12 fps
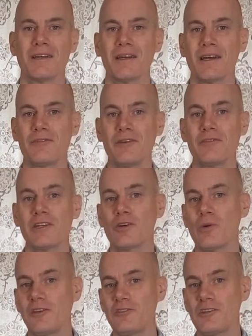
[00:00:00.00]
If you have any
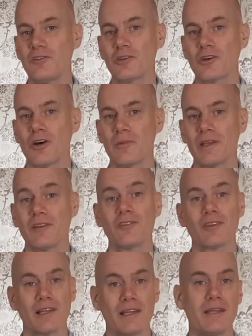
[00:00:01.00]
questions or comments,
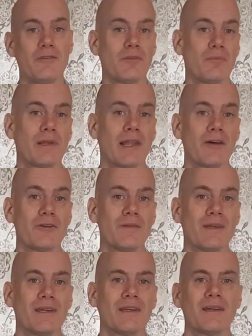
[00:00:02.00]
then leave them below.
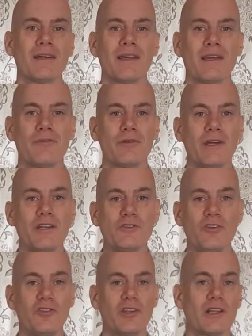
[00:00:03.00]
If you're
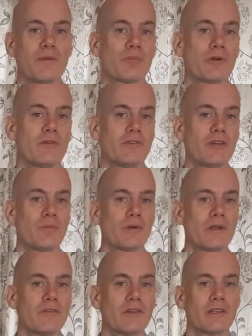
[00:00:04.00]
interested in improving your
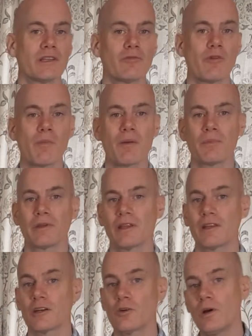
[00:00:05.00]
breathing, then remember
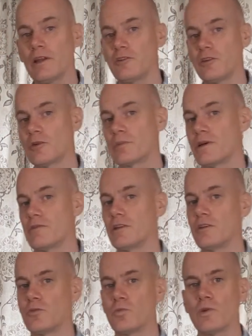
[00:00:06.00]
that the quality of your breathing
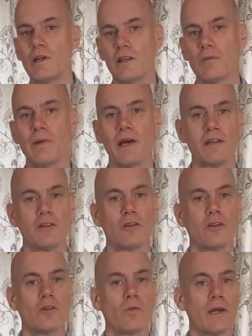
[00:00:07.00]
is really dependent
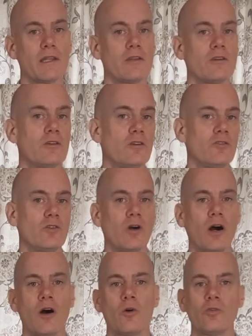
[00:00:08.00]
on the way that you use your
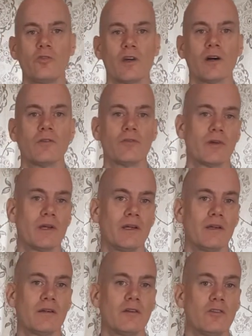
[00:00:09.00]
whole self.
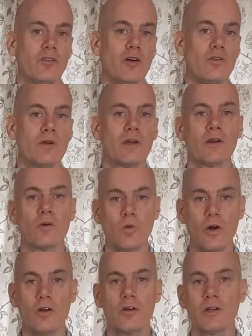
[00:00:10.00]
So
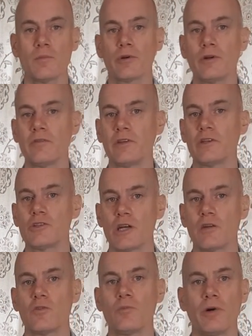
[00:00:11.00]
work on improving your
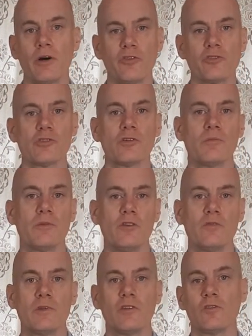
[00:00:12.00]
general posture and
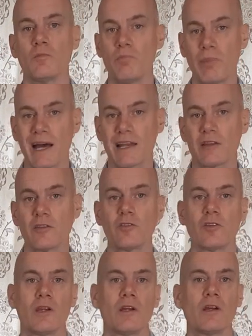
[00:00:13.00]
movements and
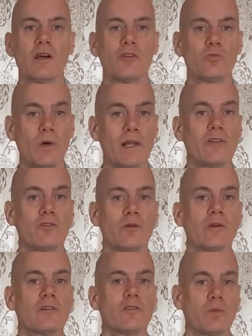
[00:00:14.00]
balance, as well as
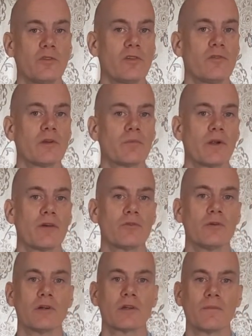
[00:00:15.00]
doing specific breath
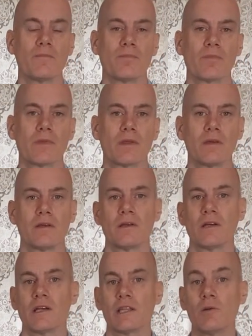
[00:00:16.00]
work.
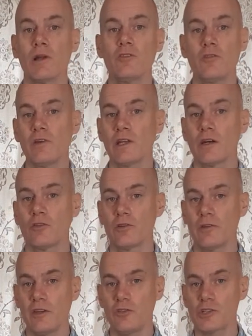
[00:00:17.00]
There are loads of videos
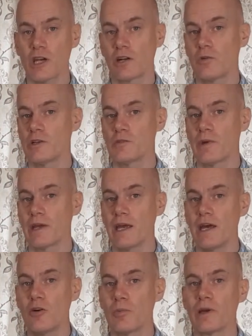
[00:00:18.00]
on this channel which may
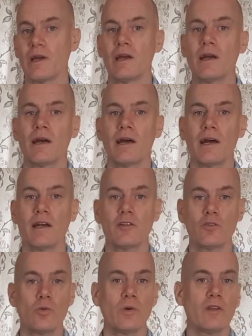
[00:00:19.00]
help, and
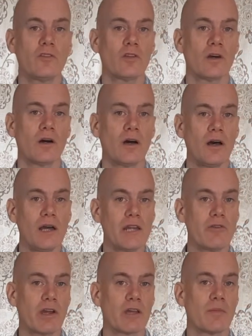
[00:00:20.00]
as always, I highly
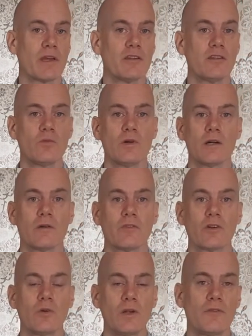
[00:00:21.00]
recommend you work with
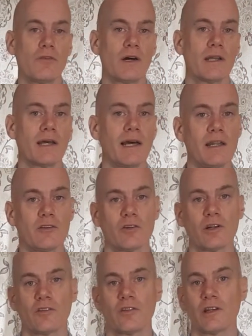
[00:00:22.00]
a qualified
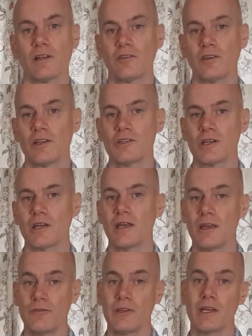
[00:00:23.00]
Alexander Technique teacher
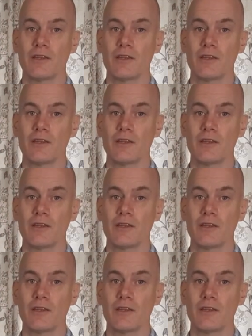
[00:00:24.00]
if you get the